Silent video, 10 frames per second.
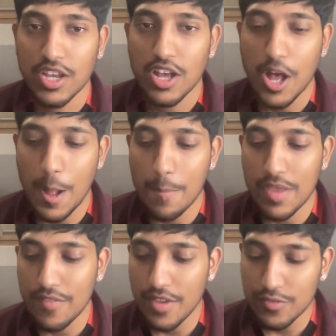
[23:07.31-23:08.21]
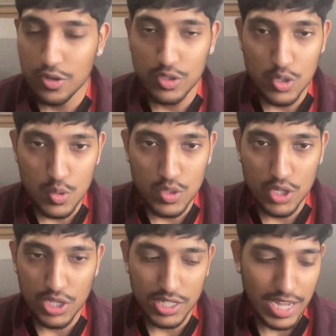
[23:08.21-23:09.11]
If you're new to
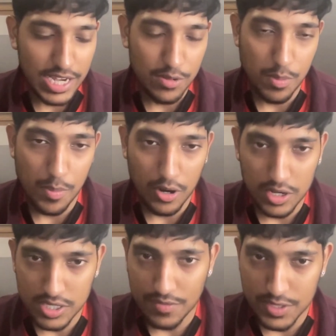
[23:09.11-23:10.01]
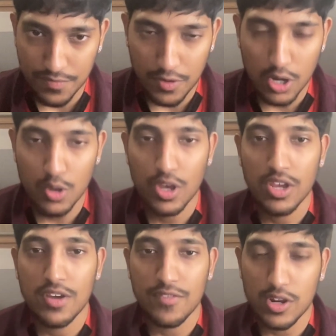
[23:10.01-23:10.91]
the Daily Liverpool podcast, give us a follow
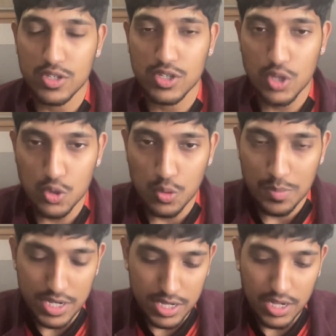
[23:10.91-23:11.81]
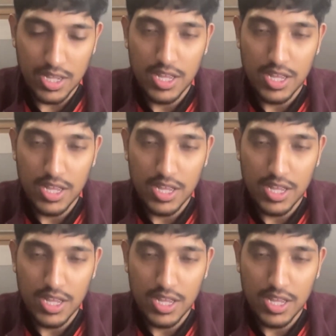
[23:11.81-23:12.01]
us on social media,